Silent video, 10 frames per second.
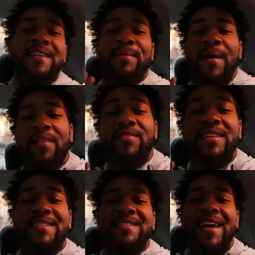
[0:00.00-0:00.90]
end up having
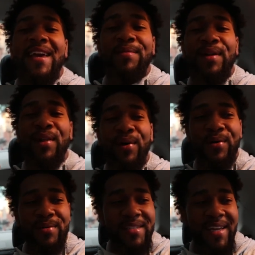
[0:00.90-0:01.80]
the same
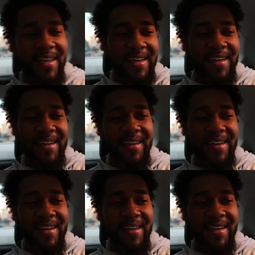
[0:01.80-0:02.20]
clothes. Like,